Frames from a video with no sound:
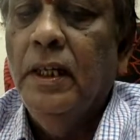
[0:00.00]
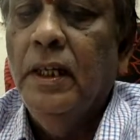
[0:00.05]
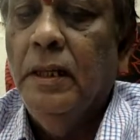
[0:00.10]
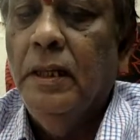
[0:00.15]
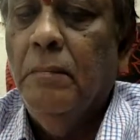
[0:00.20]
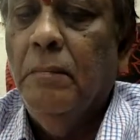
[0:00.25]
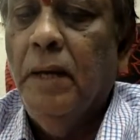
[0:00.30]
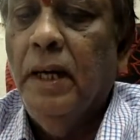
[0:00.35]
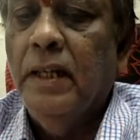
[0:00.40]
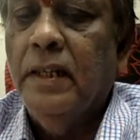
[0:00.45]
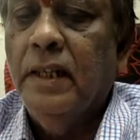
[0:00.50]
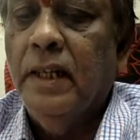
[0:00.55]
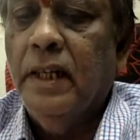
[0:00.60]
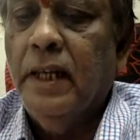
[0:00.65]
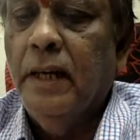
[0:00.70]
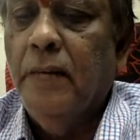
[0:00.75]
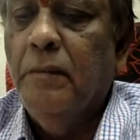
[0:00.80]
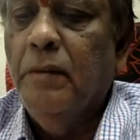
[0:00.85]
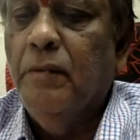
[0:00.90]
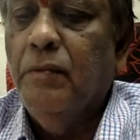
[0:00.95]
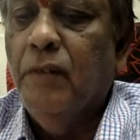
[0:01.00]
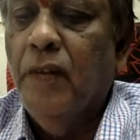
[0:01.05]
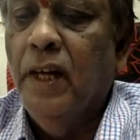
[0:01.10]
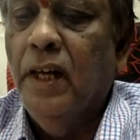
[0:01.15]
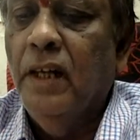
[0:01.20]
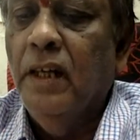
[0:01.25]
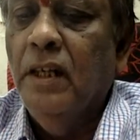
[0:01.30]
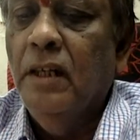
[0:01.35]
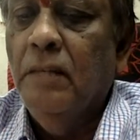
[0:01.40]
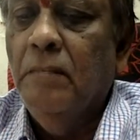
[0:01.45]
the matter can be
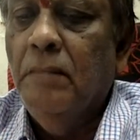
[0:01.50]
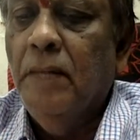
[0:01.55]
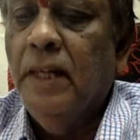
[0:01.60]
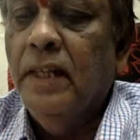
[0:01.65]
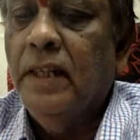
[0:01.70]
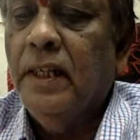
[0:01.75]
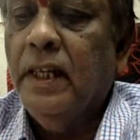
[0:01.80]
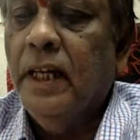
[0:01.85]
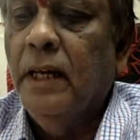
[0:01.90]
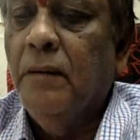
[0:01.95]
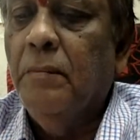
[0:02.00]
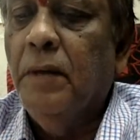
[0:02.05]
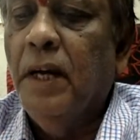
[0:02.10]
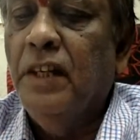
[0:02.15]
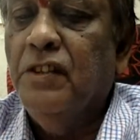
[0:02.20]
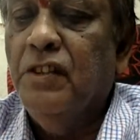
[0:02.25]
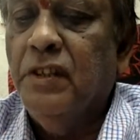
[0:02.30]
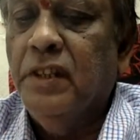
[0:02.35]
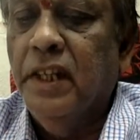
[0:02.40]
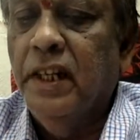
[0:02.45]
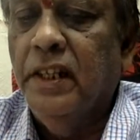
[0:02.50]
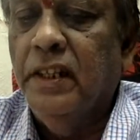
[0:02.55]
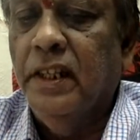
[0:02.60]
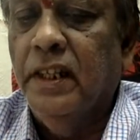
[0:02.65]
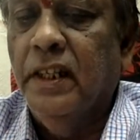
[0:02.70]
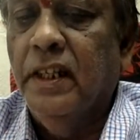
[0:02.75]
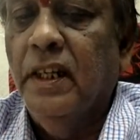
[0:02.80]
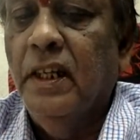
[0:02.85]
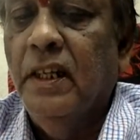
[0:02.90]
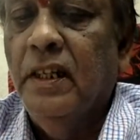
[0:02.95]
filed, matter can be
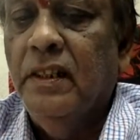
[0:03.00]
agitated,